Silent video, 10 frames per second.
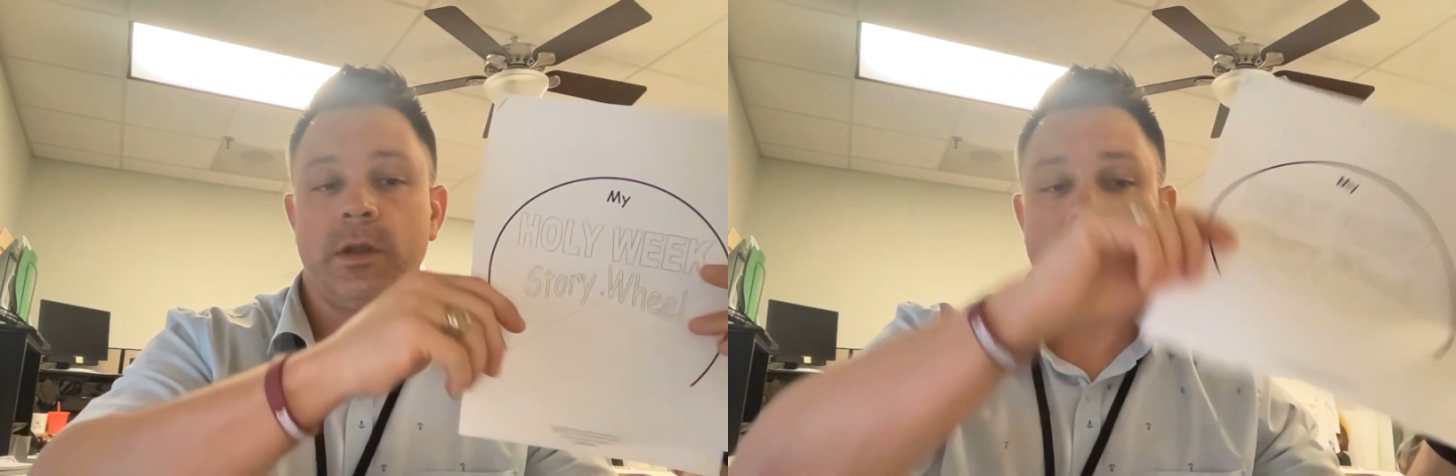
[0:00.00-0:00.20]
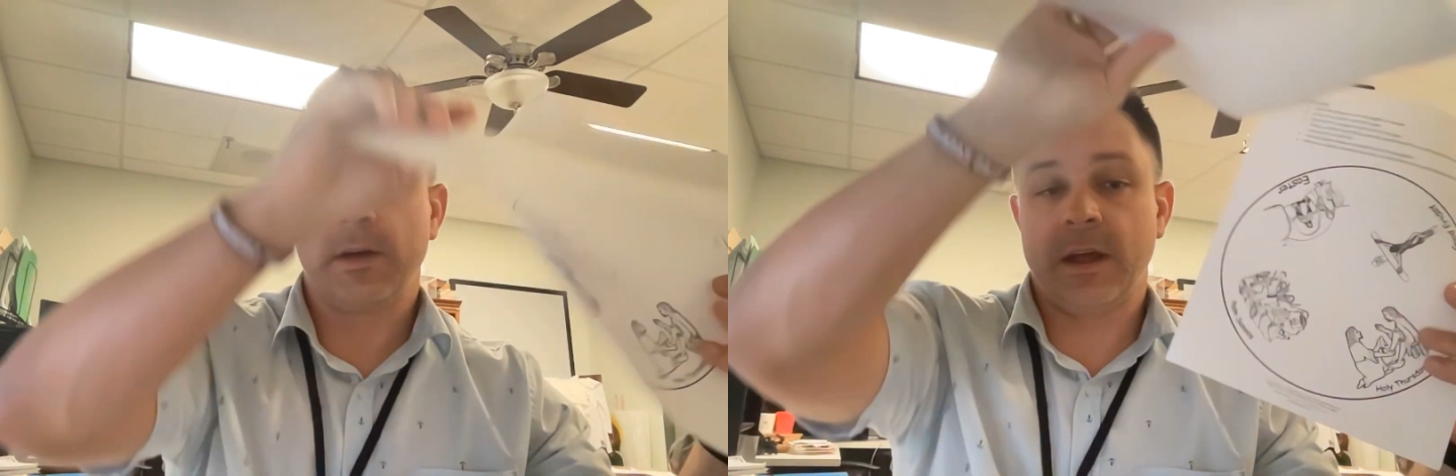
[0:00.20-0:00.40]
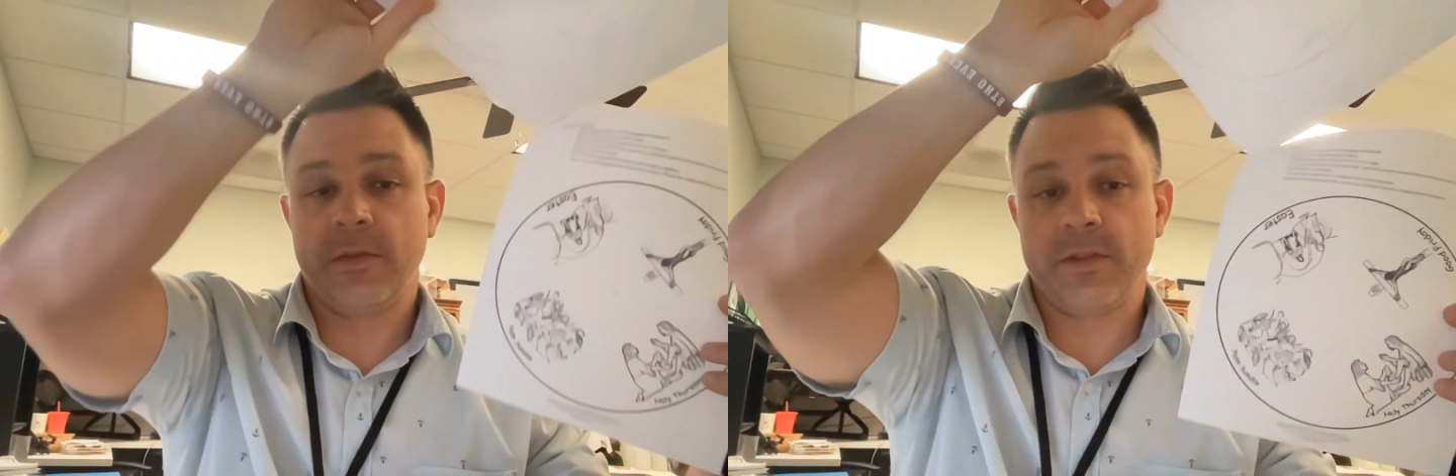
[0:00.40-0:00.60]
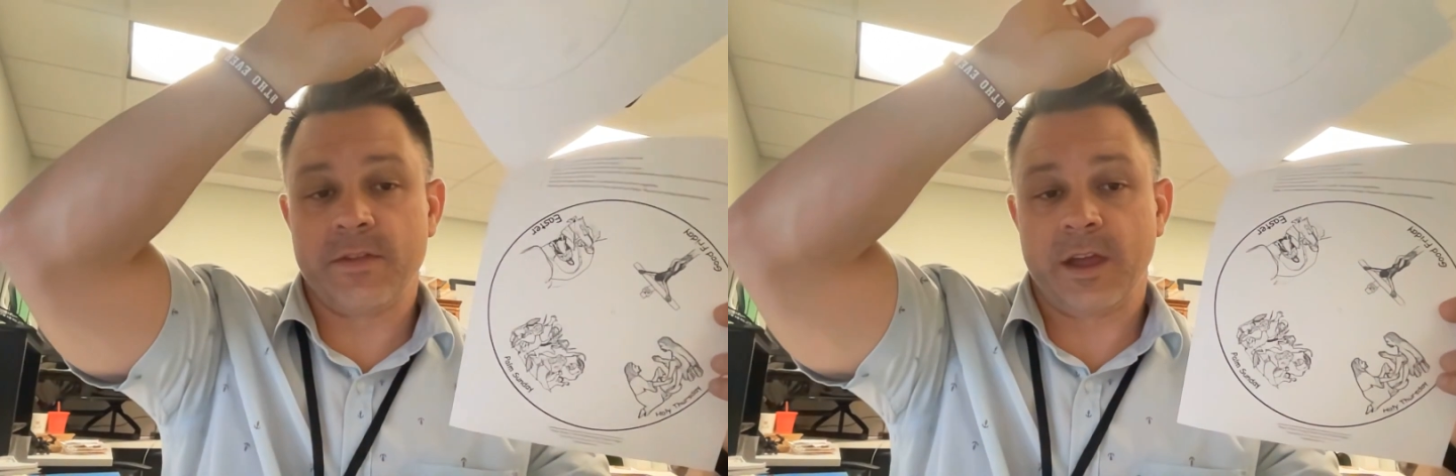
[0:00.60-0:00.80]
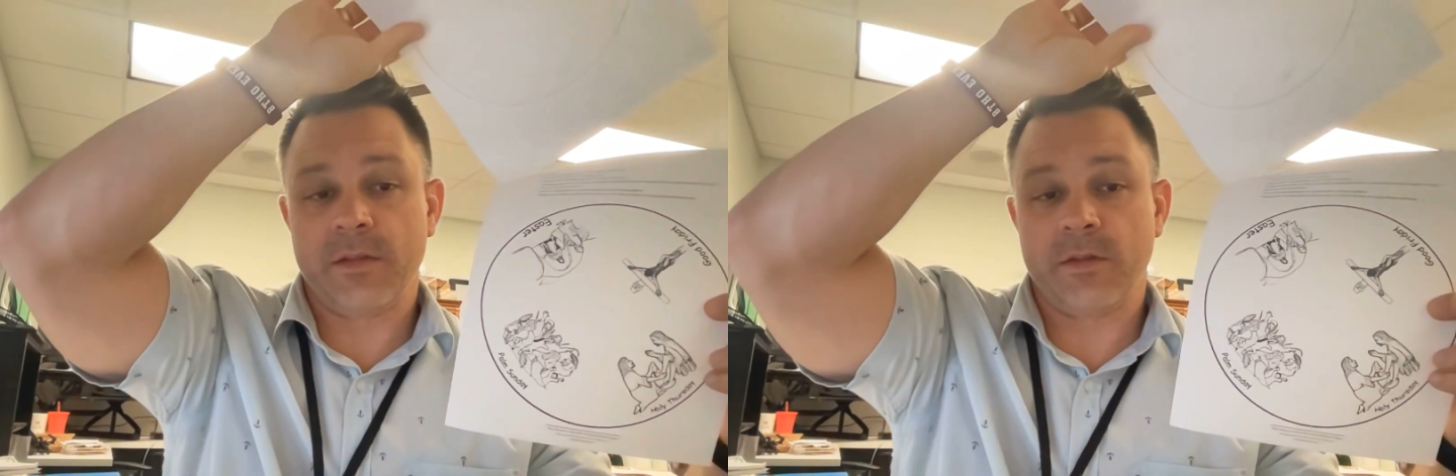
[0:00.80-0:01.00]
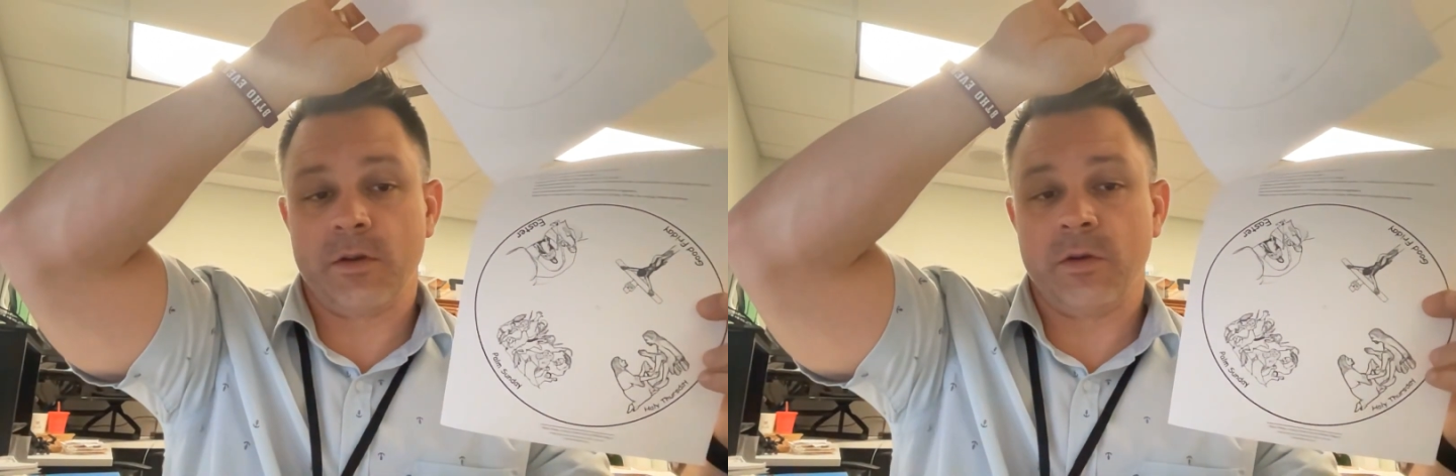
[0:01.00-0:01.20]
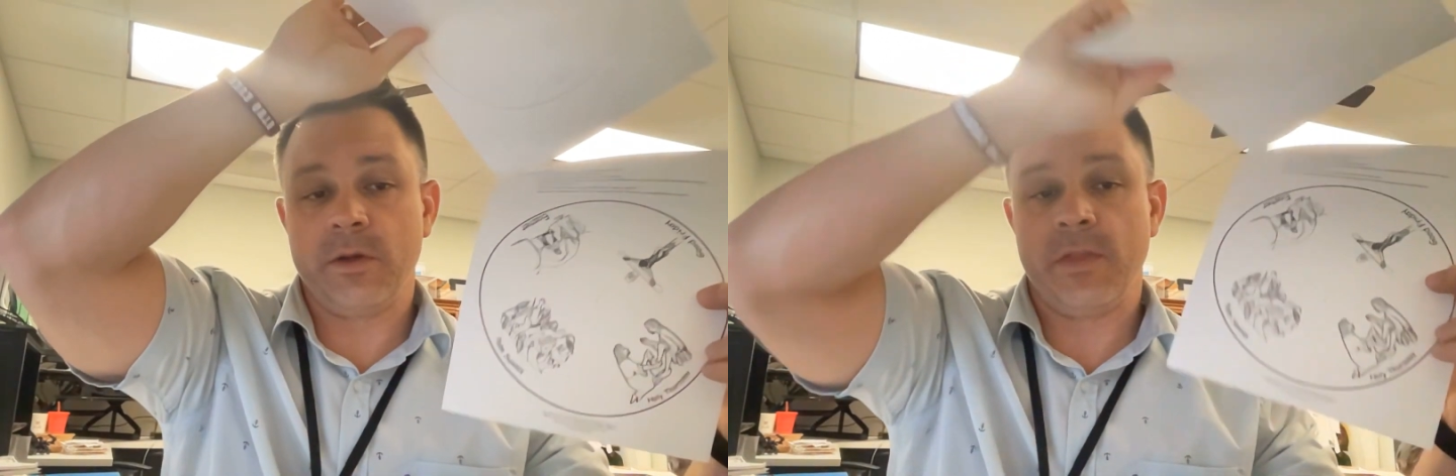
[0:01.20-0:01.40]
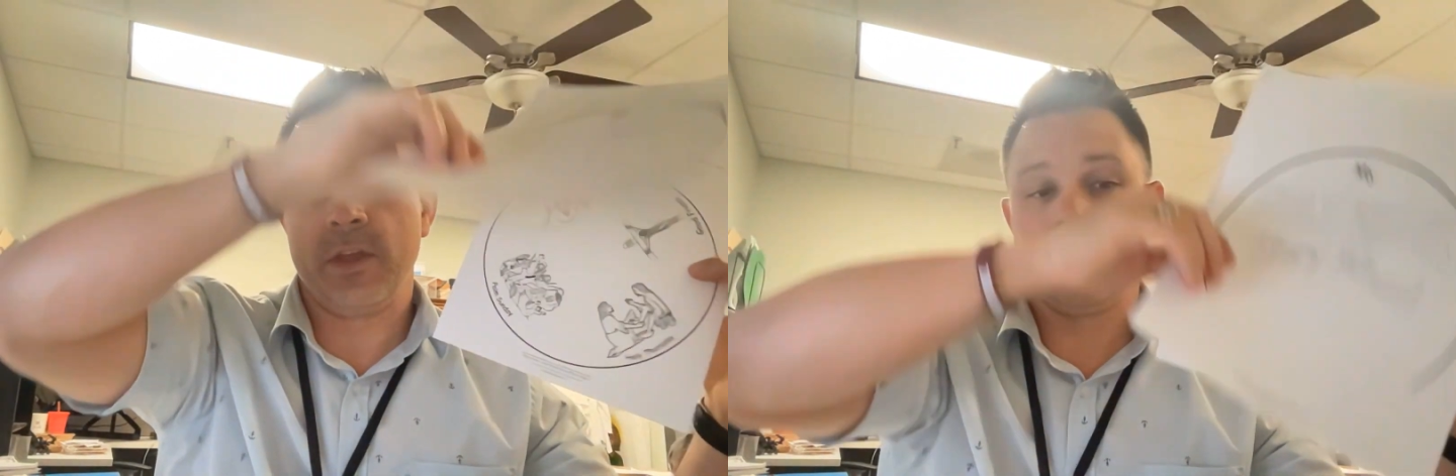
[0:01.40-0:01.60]
cut out the second circle,
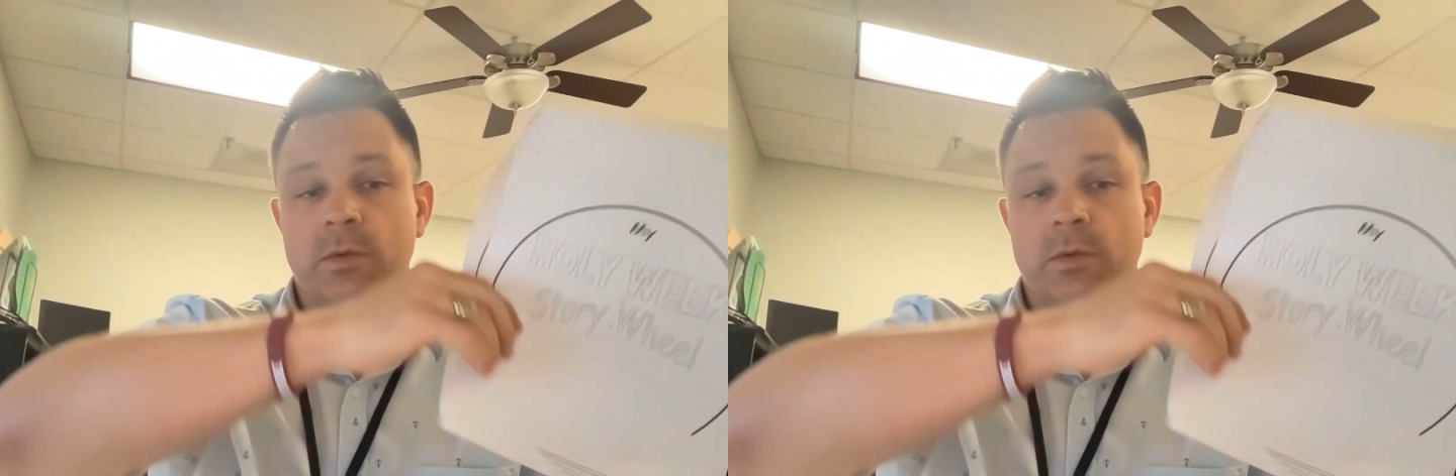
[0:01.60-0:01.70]
and then you